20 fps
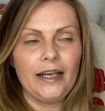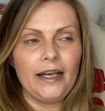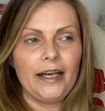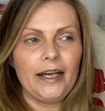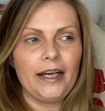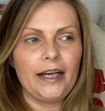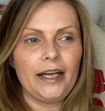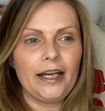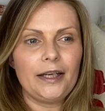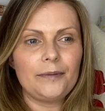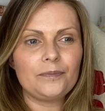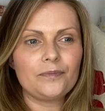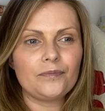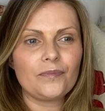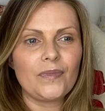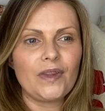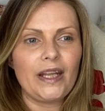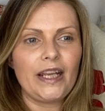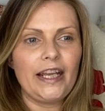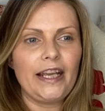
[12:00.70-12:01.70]

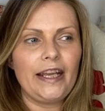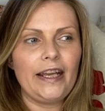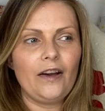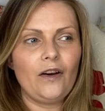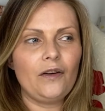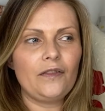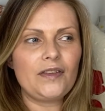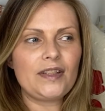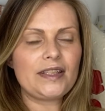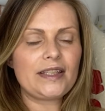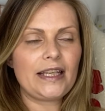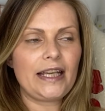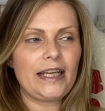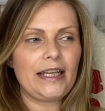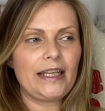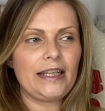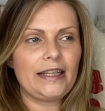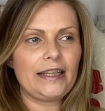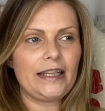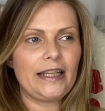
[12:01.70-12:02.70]
um it
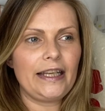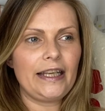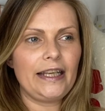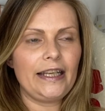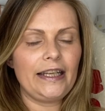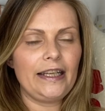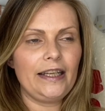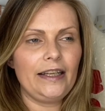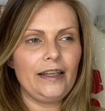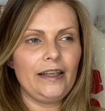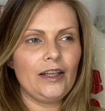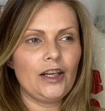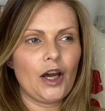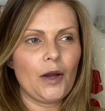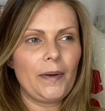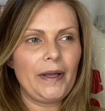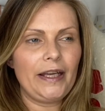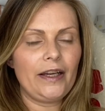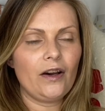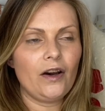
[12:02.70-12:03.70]
obviously you know
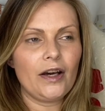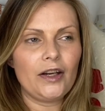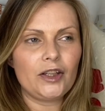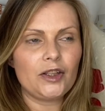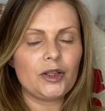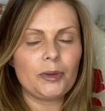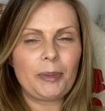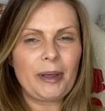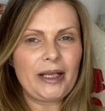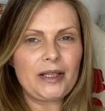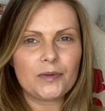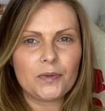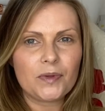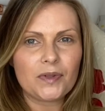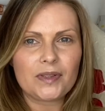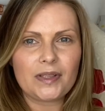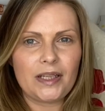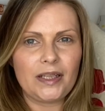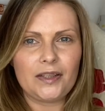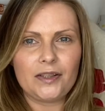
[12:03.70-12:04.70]
it kind of depends
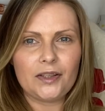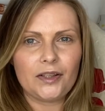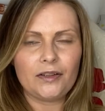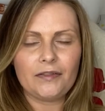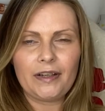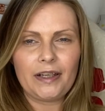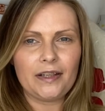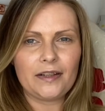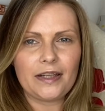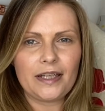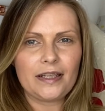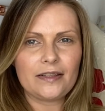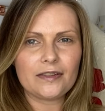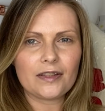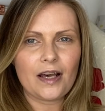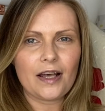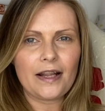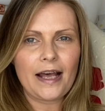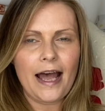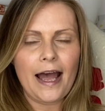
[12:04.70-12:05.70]
what season you're in and things
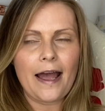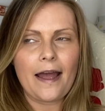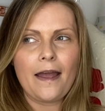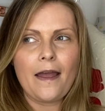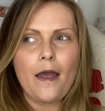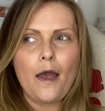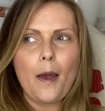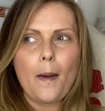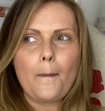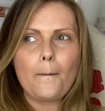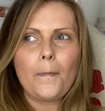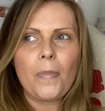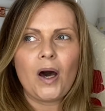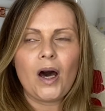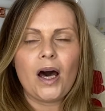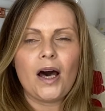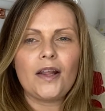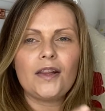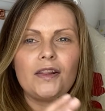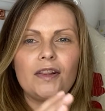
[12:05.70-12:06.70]
like that
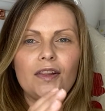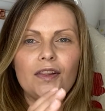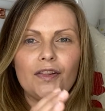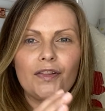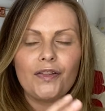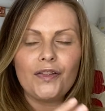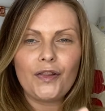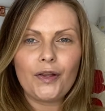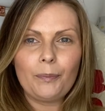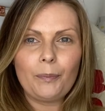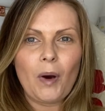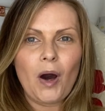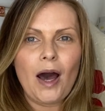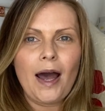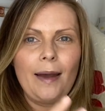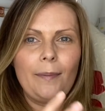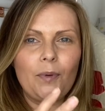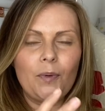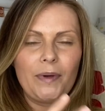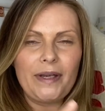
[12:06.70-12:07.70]
but the
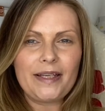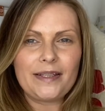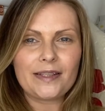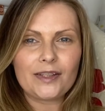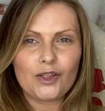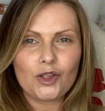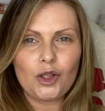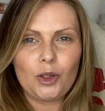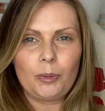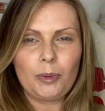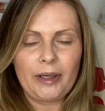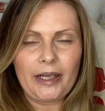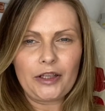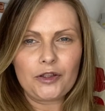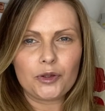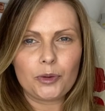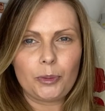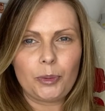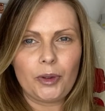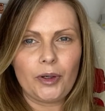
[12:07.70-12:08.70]
bible is a
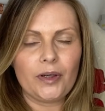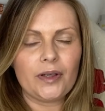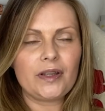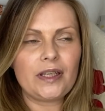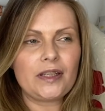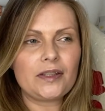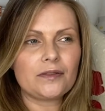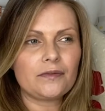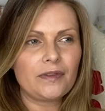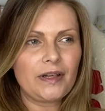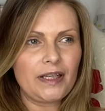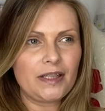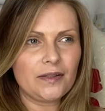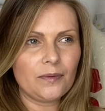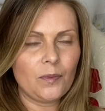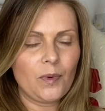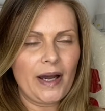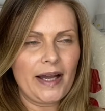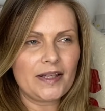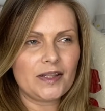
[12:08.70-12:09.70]
supernatural book there's a
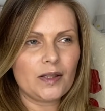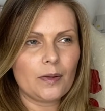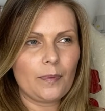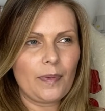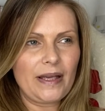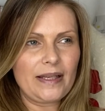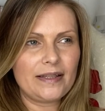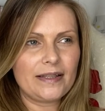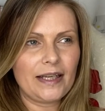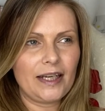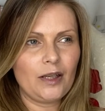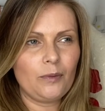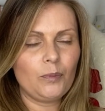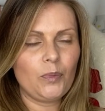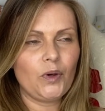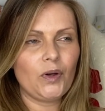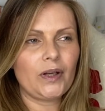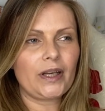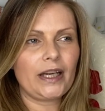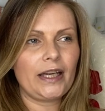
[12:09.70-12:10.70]
reason why it's the best selling
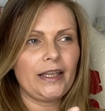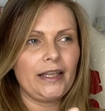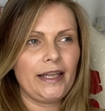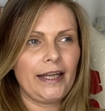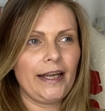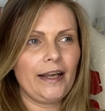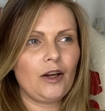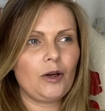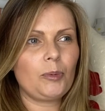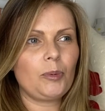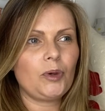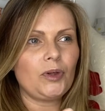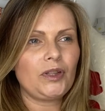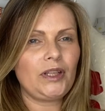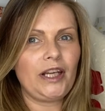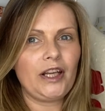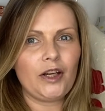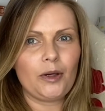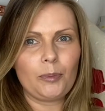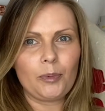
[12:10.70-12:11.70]
book a year upon
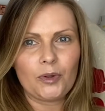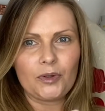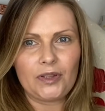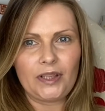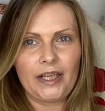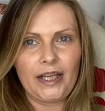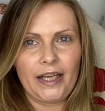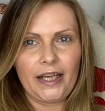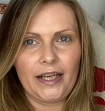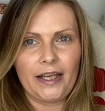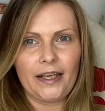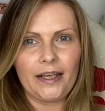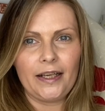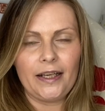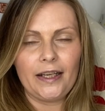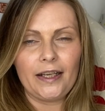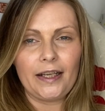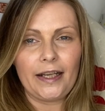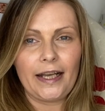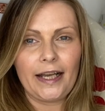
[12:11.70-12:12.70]
year upon year
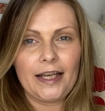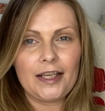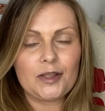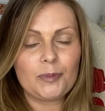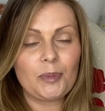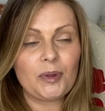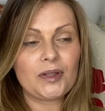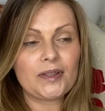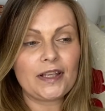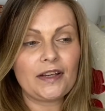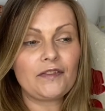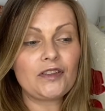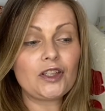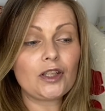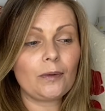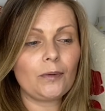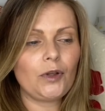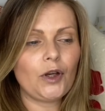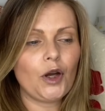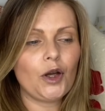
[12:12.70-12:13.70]
yeah it's because every
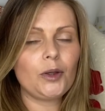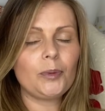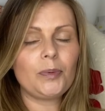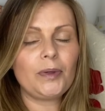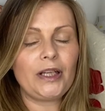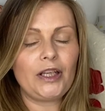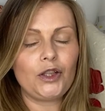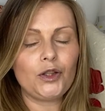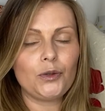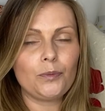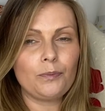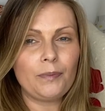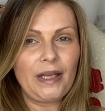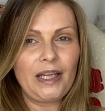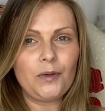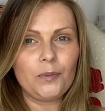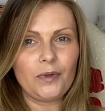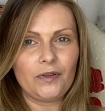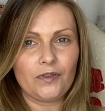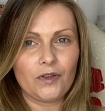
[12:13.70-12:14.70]
time you open it you
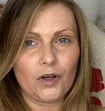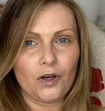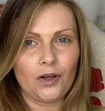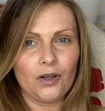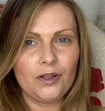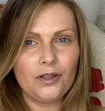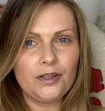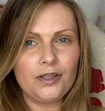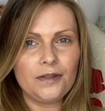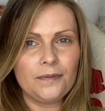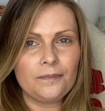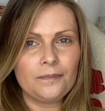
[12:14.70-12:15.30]
meet with god